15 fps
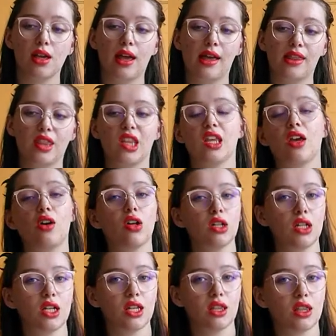and the
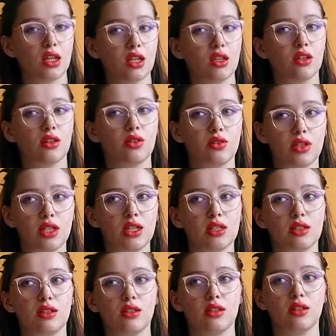only thing you
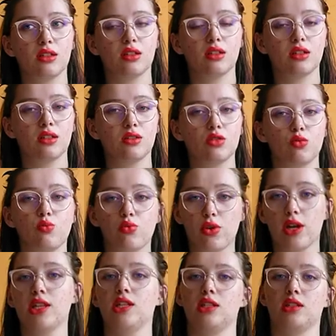need to
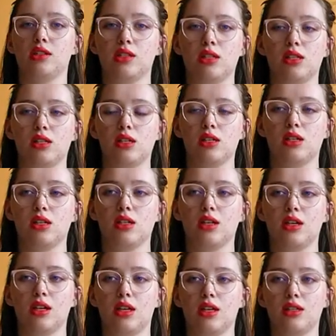practice
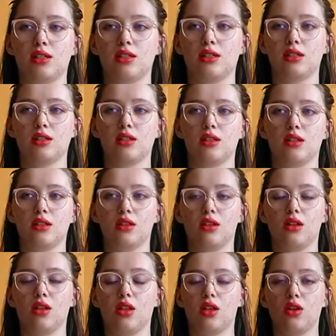is
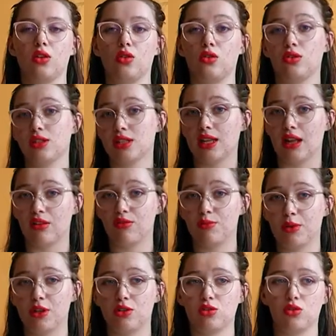yourself,
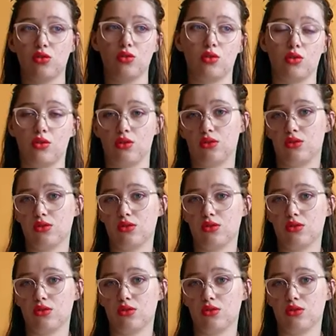because you are the